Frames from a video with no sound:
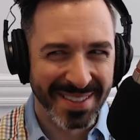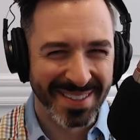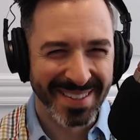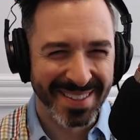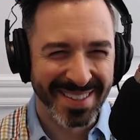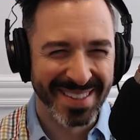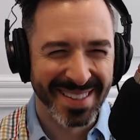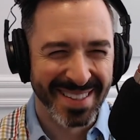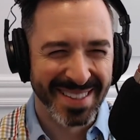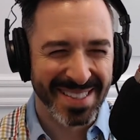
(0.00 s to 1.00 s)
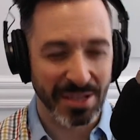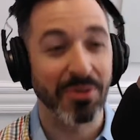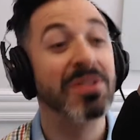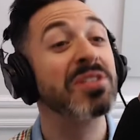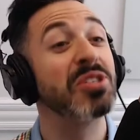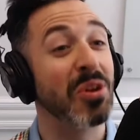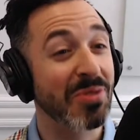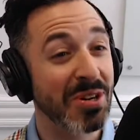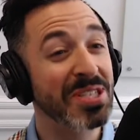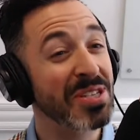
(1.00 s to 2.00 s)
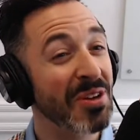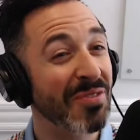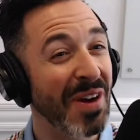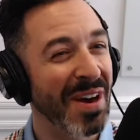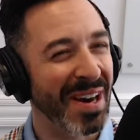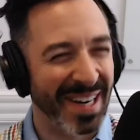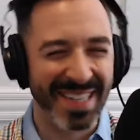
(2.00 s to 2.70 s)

Wow. so good so far.